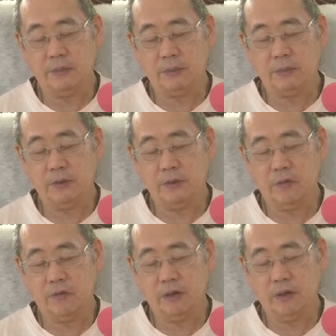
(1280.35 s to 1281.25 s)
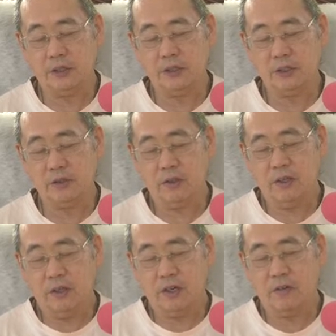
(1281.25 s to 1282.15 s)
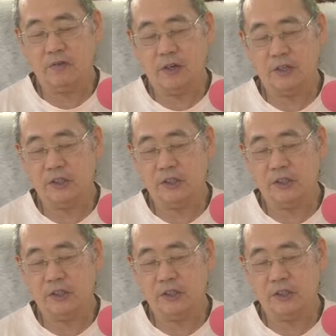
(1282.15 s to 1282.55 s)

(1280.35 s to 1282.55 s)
People who are very logical are very